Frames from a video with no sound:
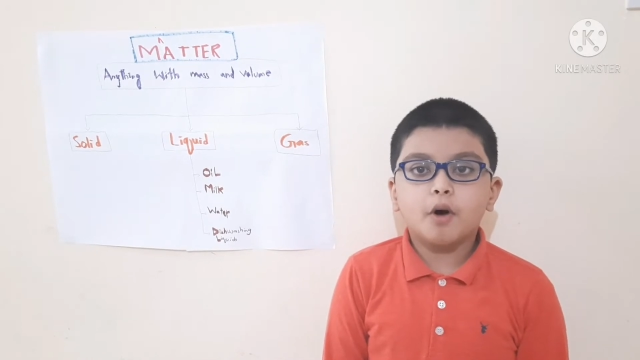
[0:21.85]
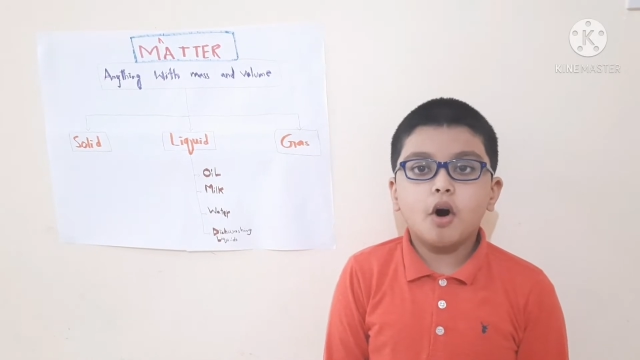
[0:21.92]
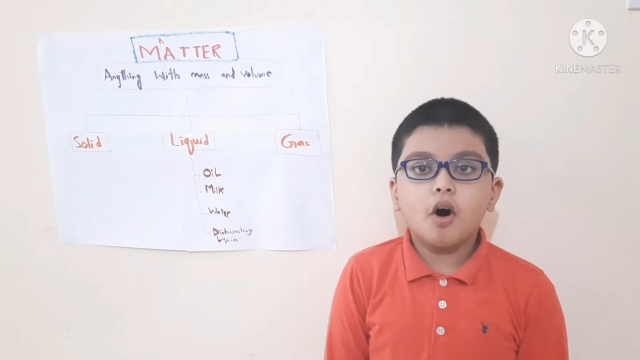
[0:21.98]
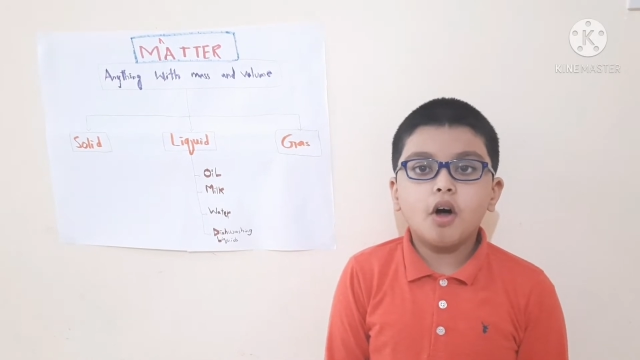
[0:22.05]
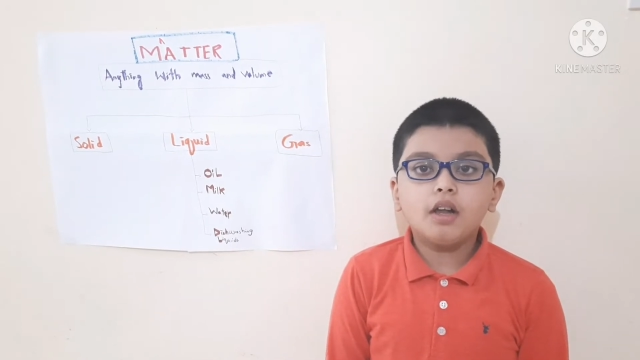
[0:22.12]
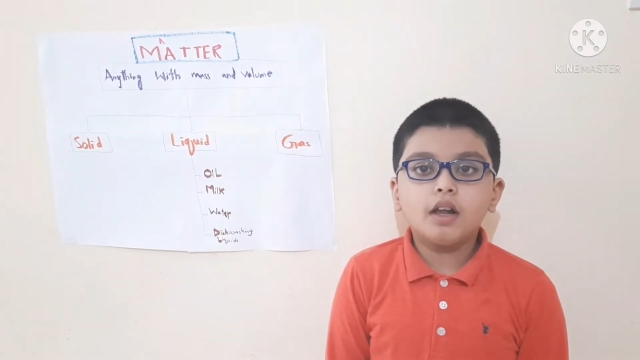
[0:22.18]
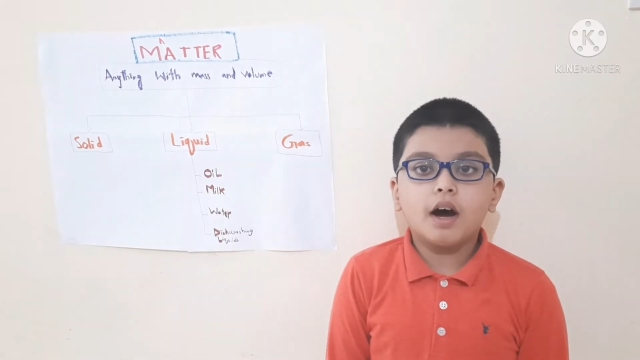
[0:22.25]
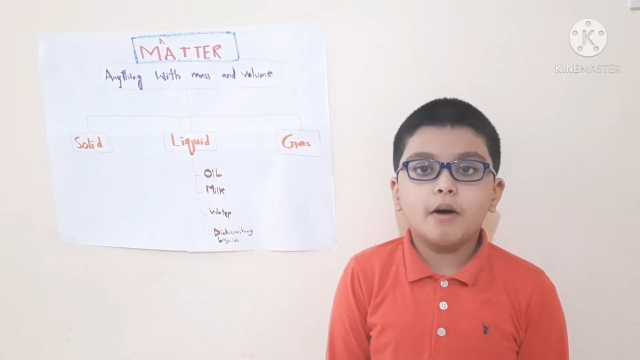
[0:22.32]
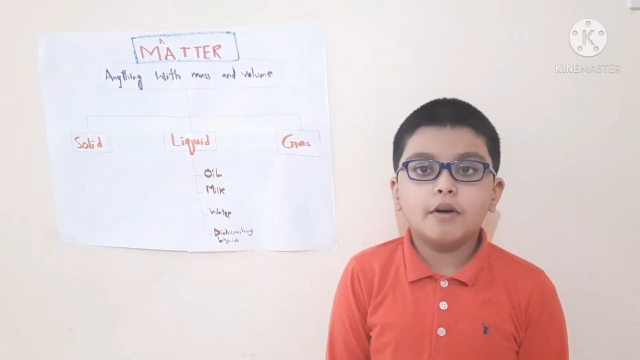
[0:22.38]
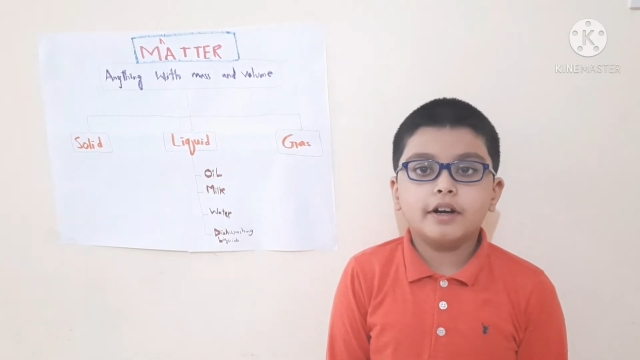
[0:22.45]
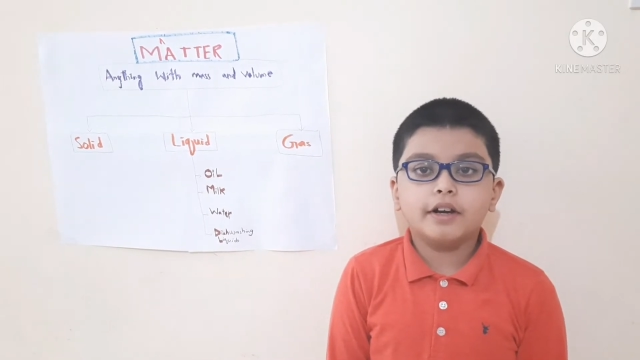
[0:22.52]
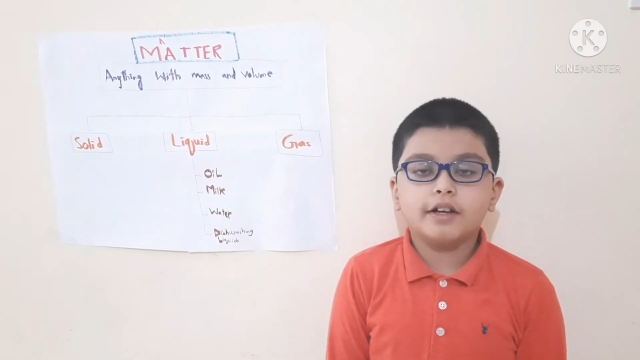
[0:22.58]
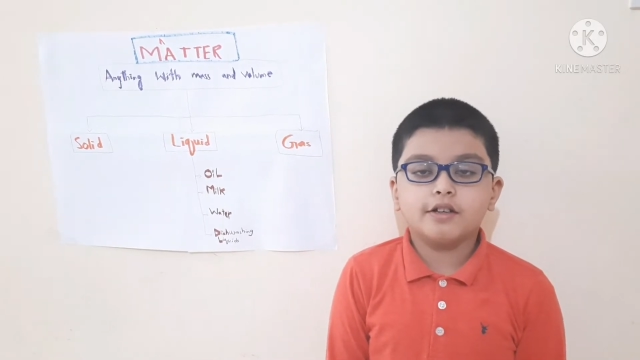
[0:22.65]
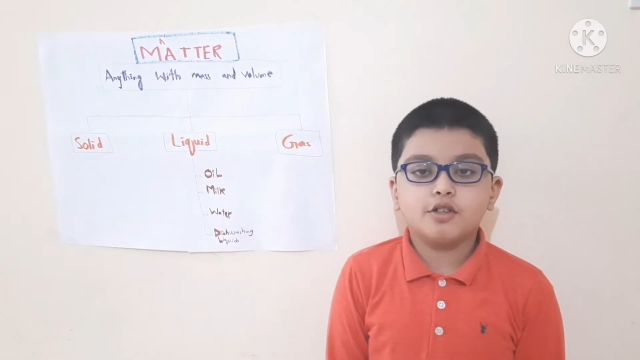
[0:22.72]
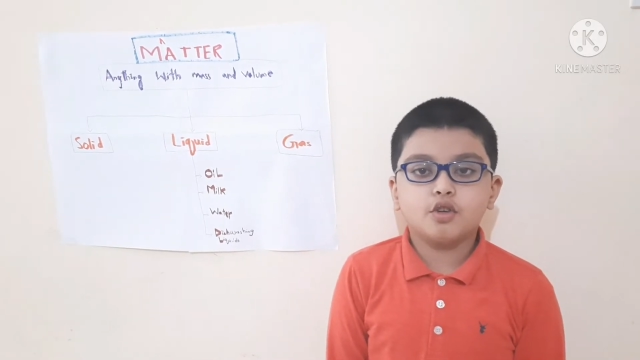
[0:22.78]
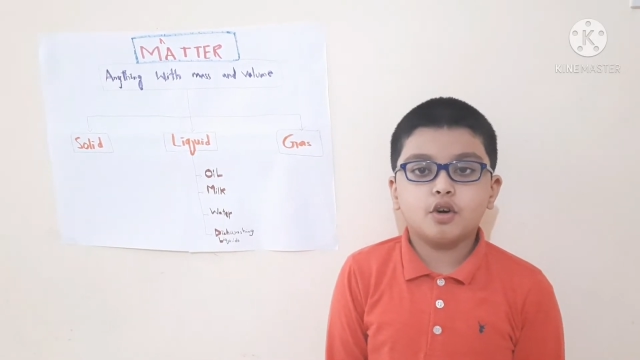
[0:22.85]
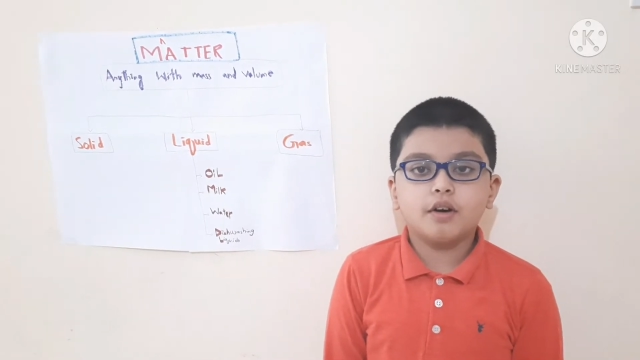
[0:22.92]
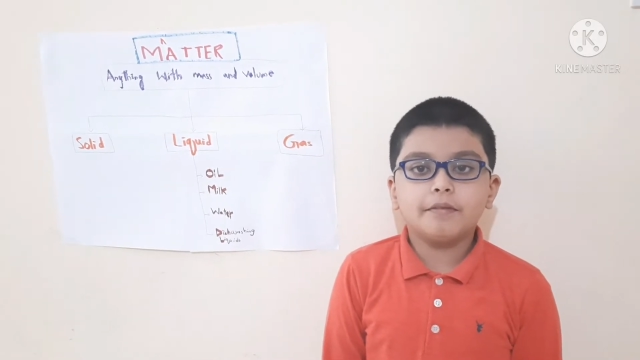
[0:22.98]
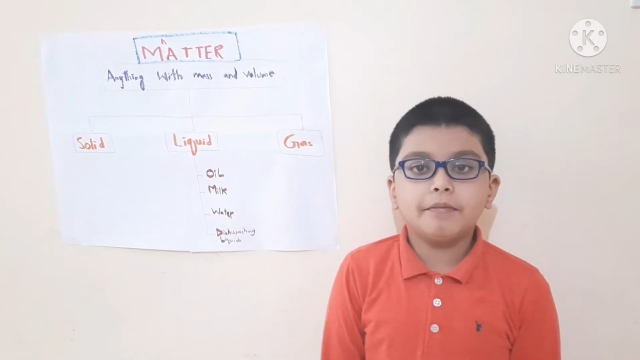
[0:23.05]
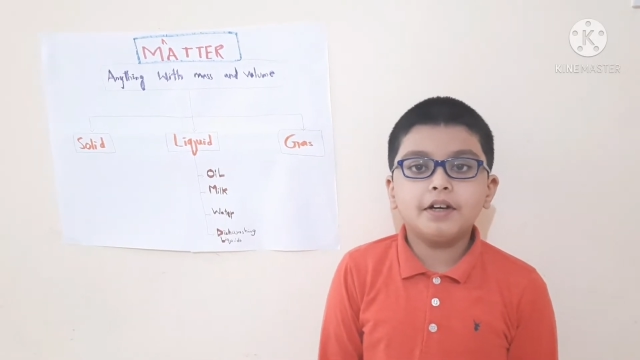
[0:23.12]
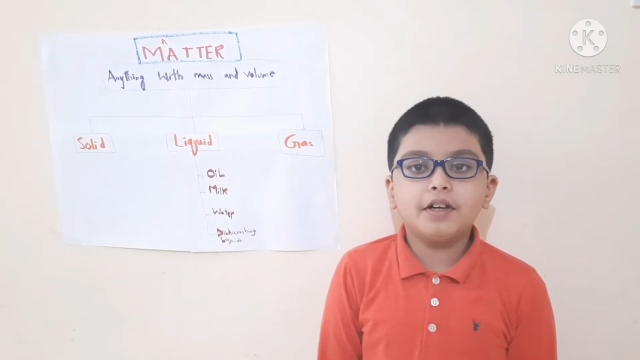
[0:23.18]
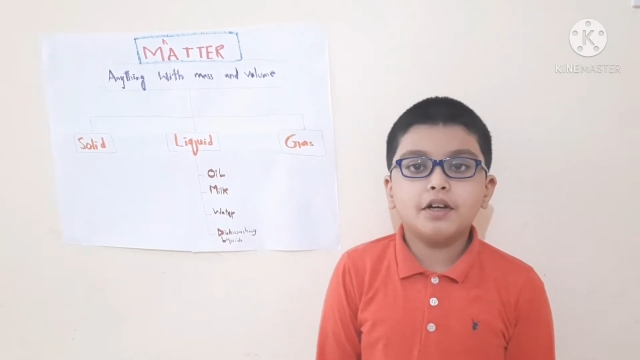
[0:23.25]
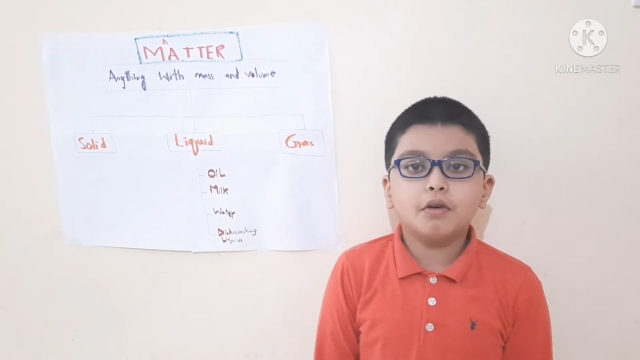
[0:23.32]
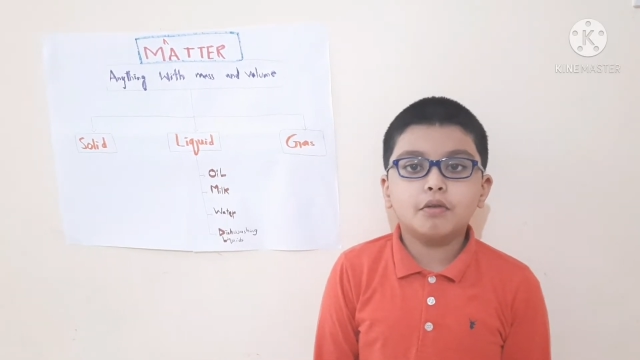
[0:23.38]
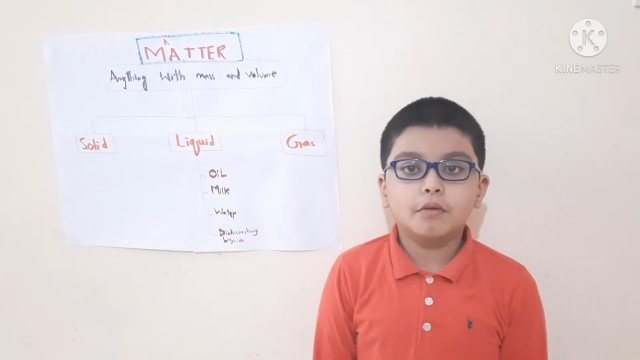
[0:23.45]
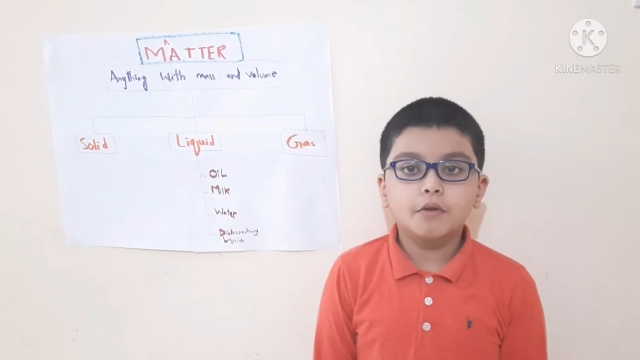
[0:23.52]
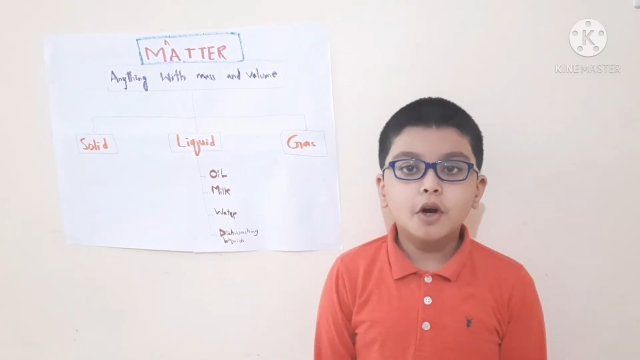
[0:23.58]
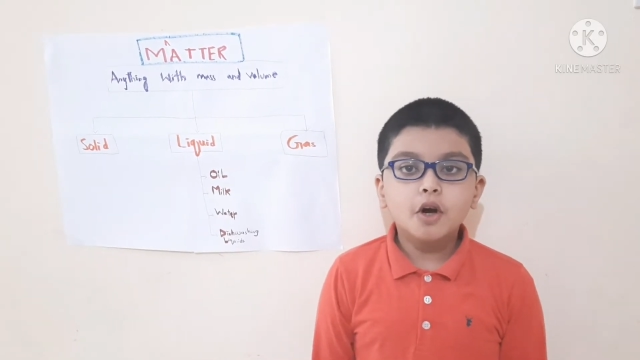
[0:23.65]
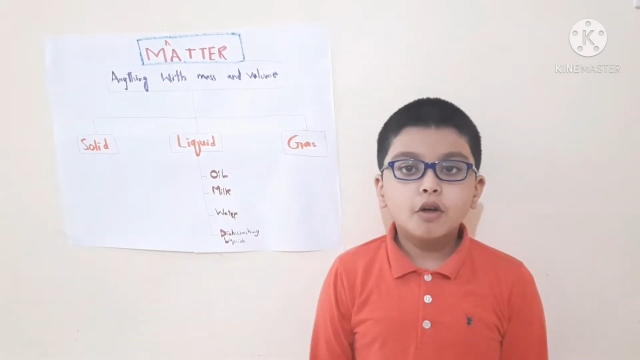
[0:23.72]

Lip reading: all our Kids Joy videos.